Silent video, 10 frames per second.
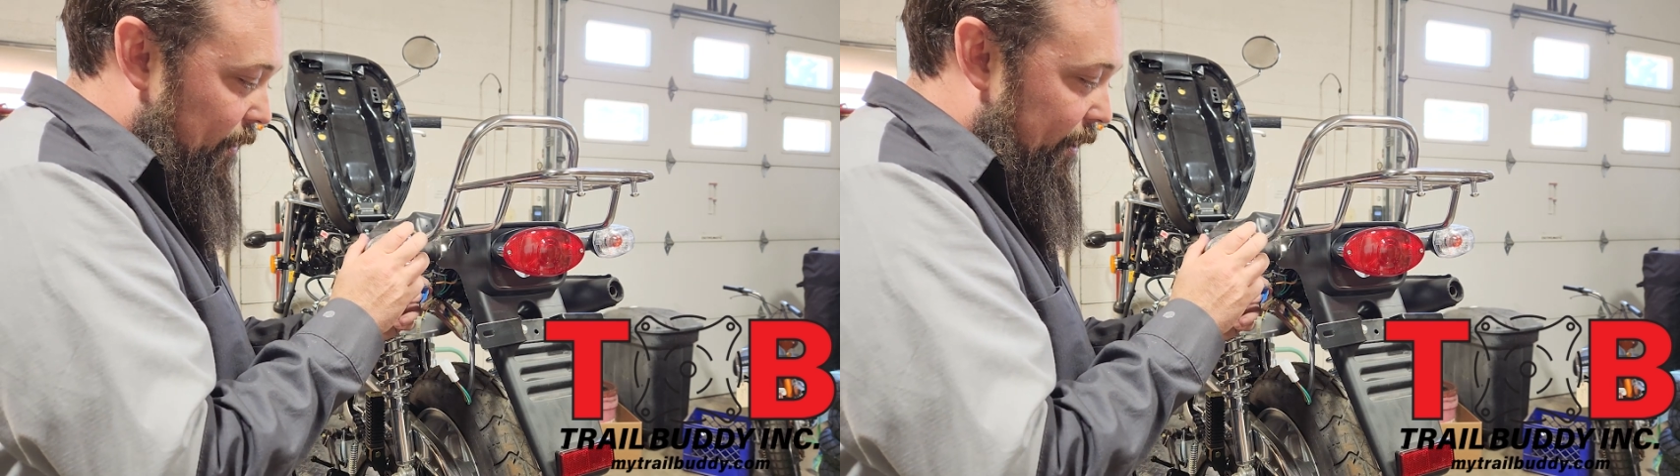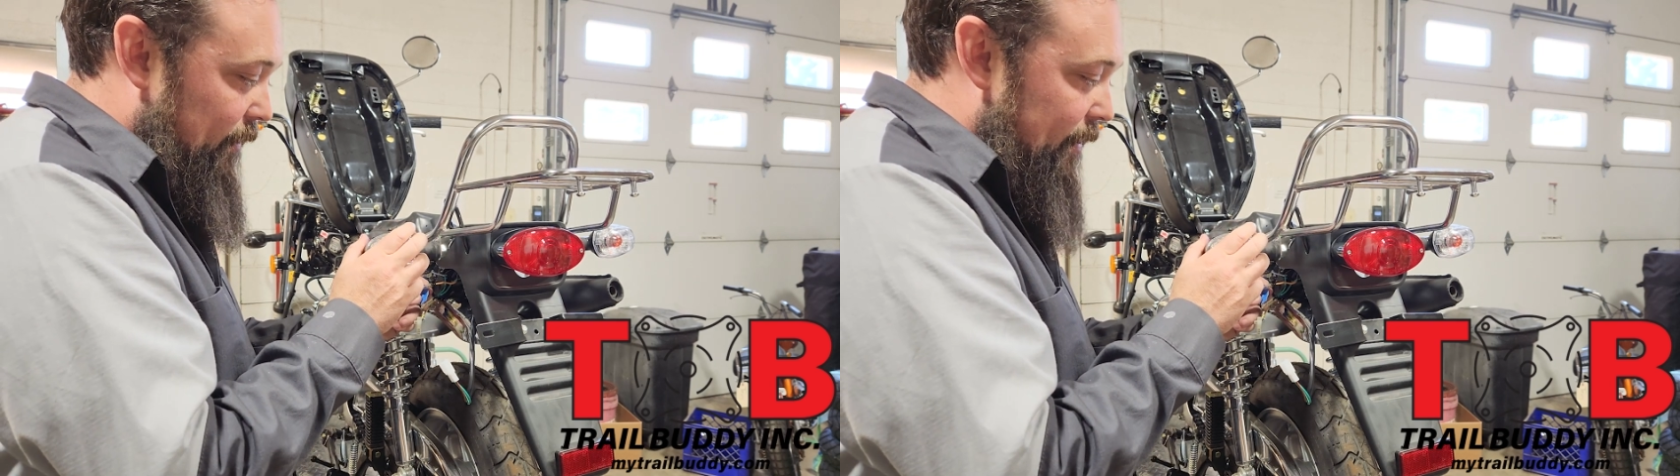
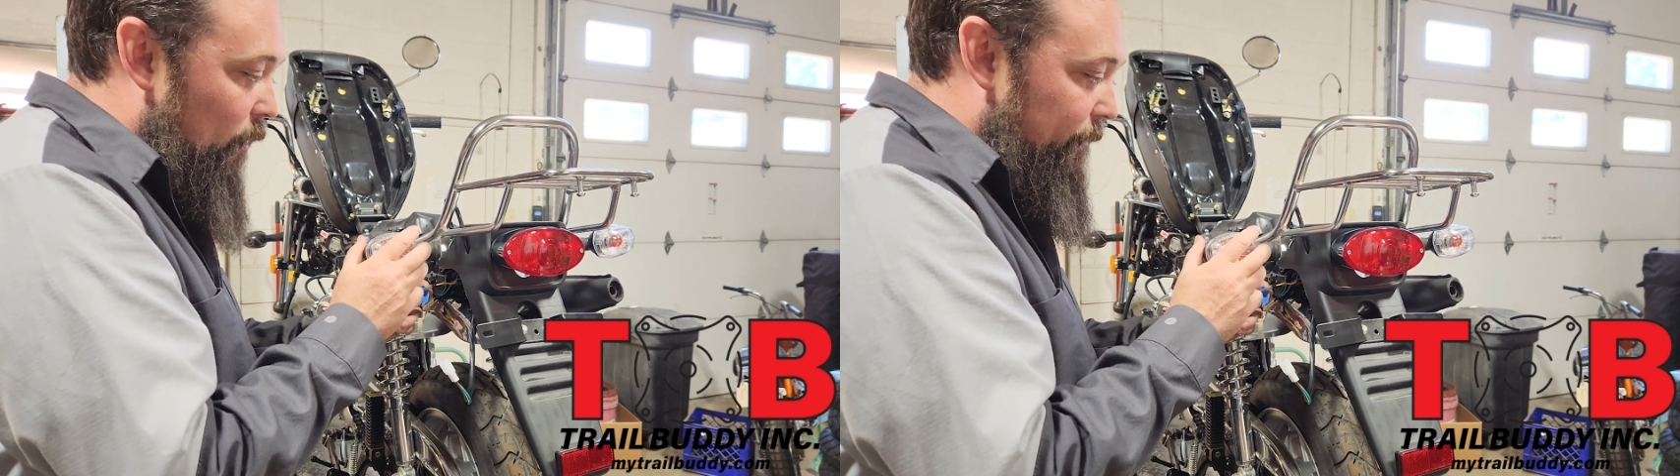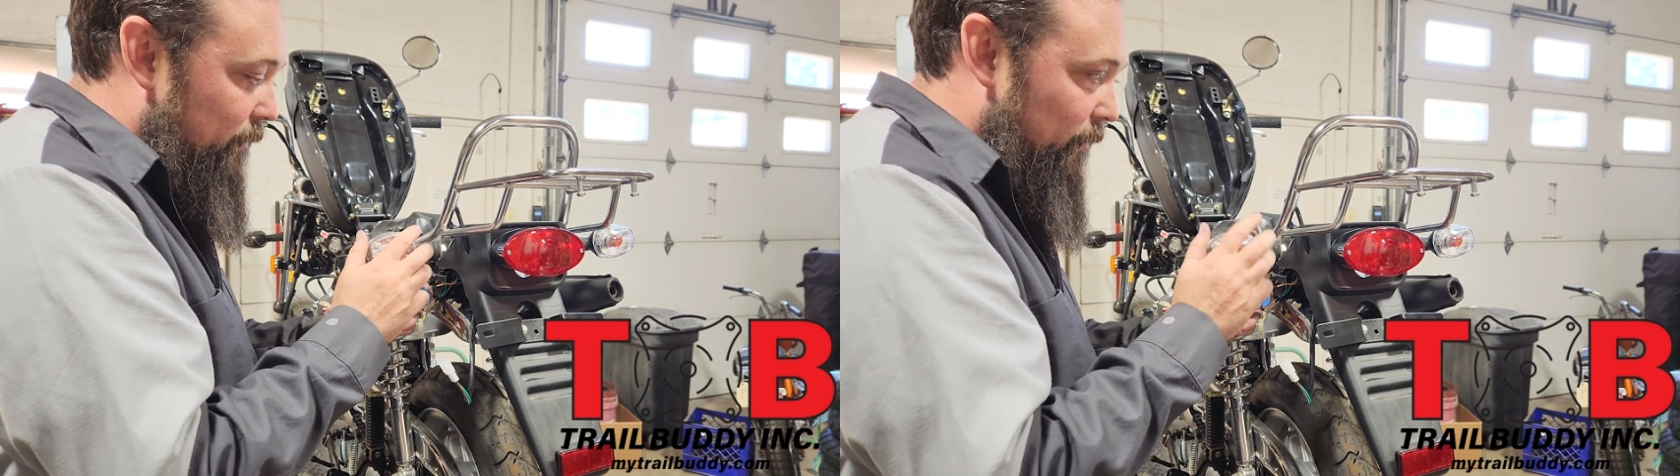I
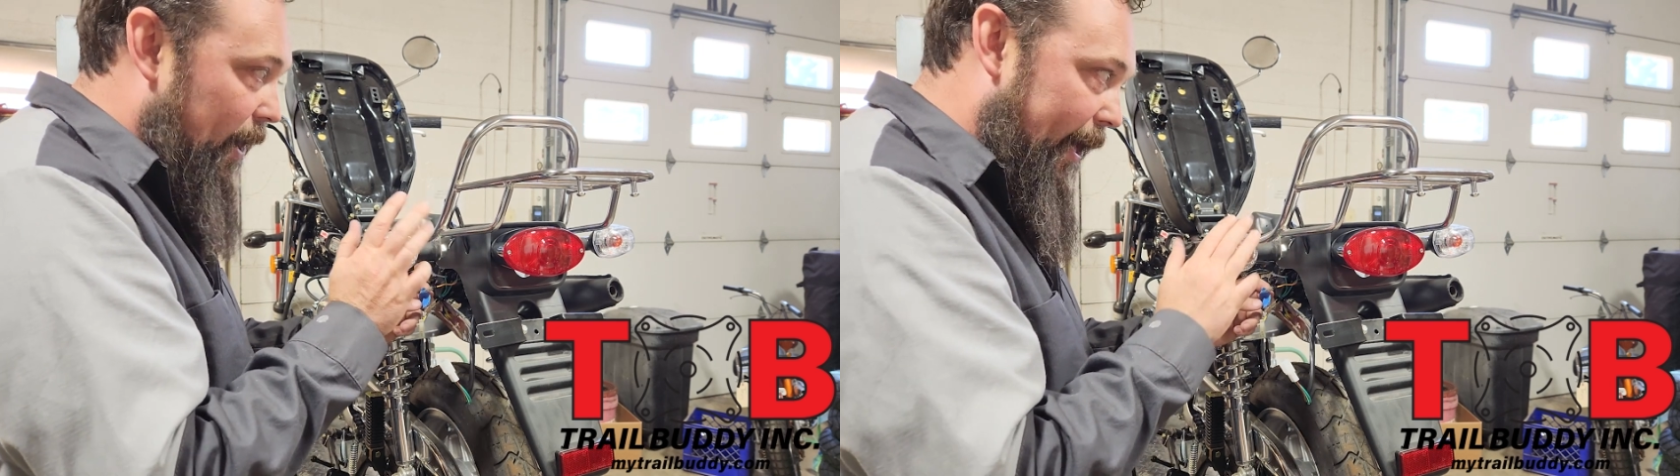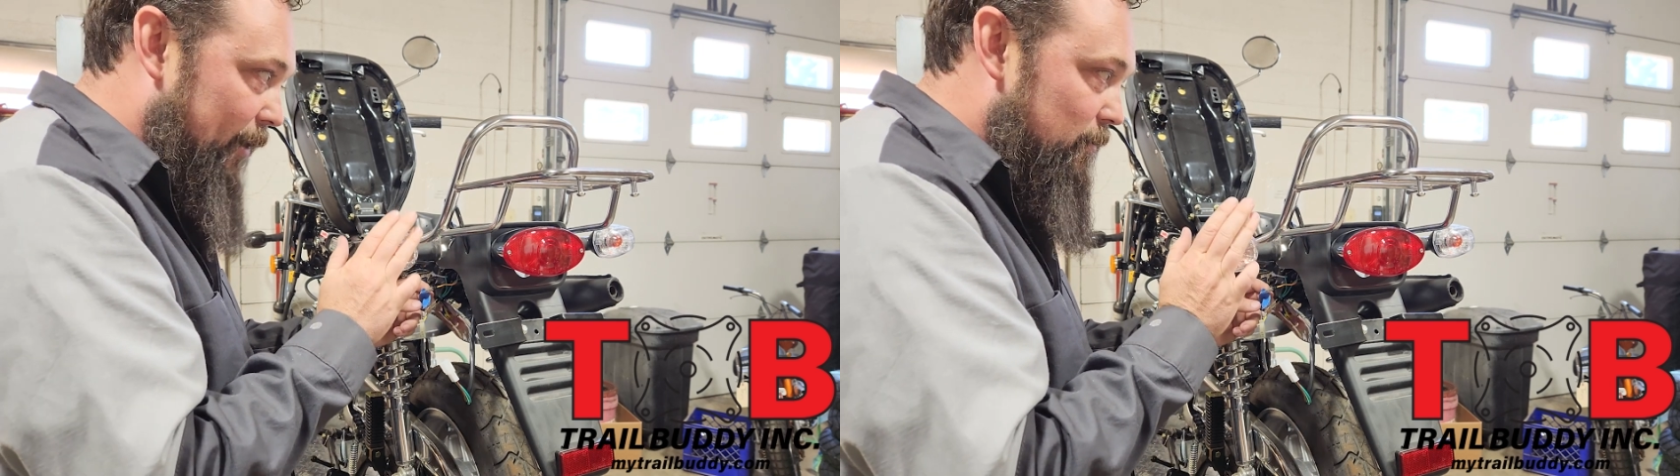doubt these are
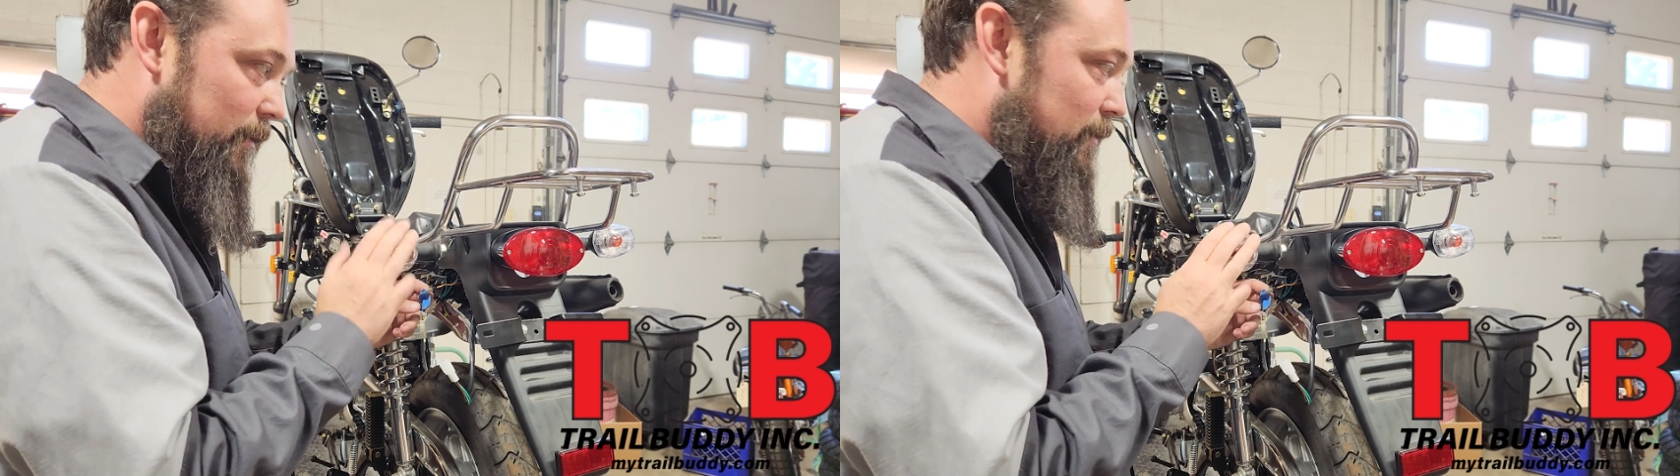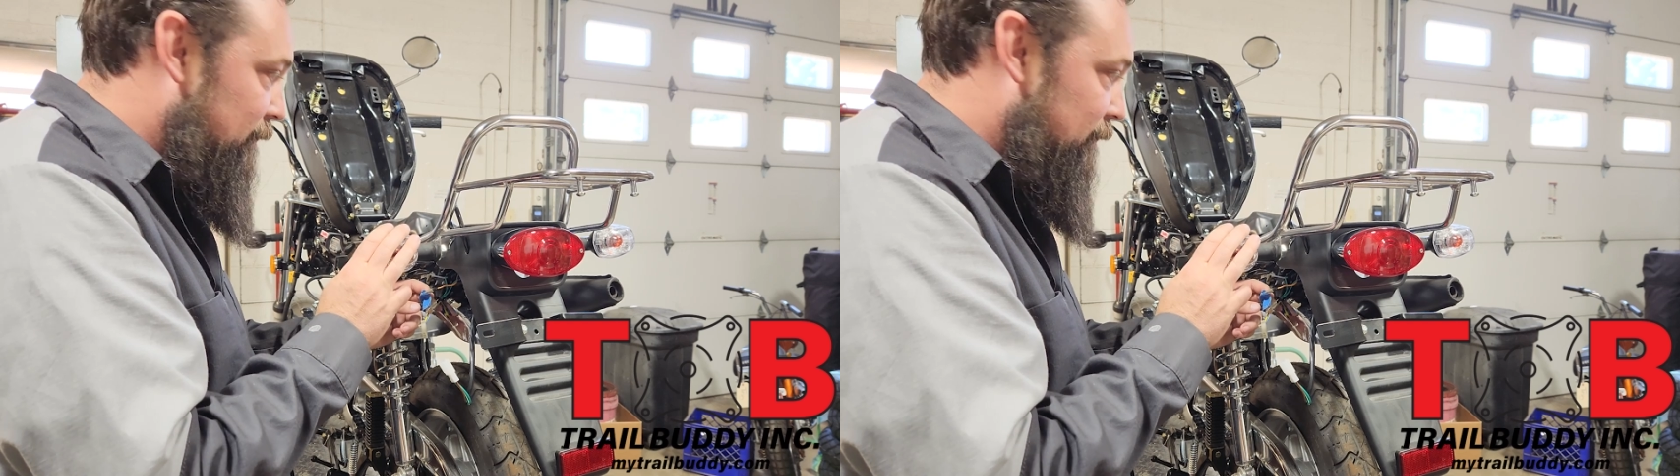actually